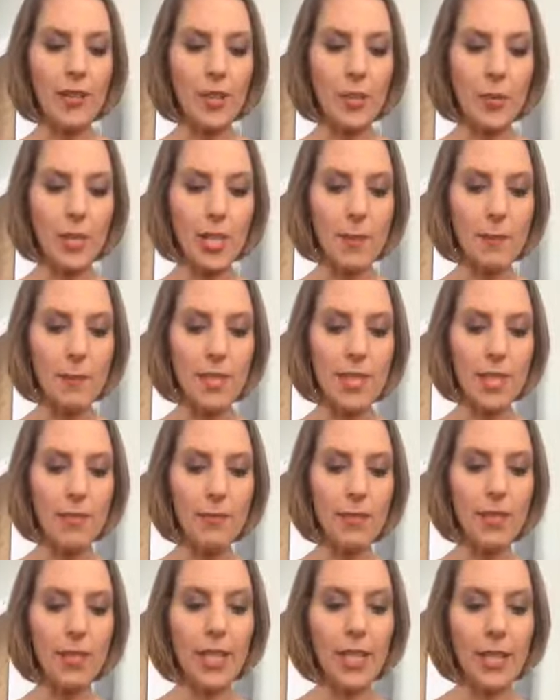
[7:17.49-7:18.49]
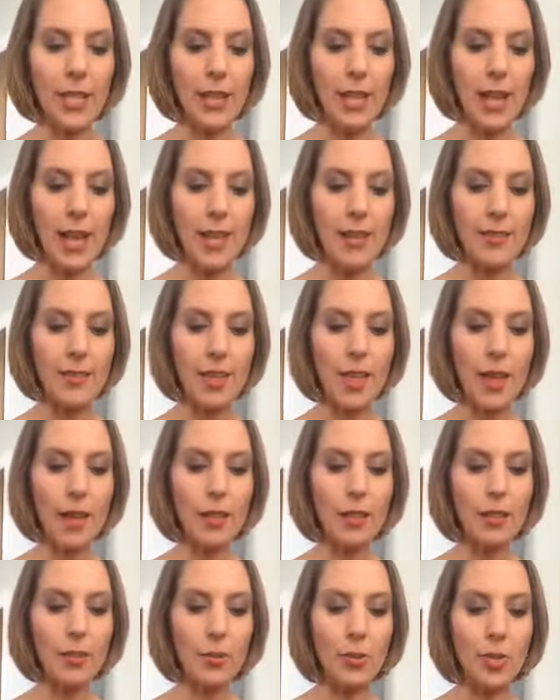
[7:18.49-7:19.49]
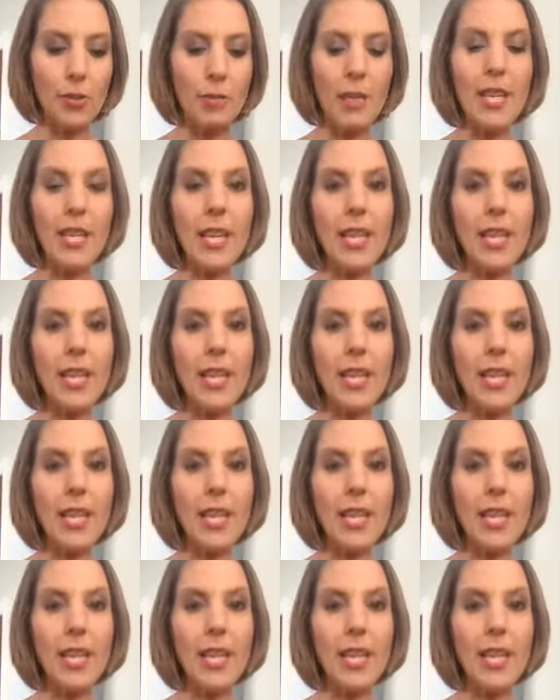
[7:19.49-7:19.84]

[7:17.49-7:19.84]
So it's specifically, it has the L-glutamine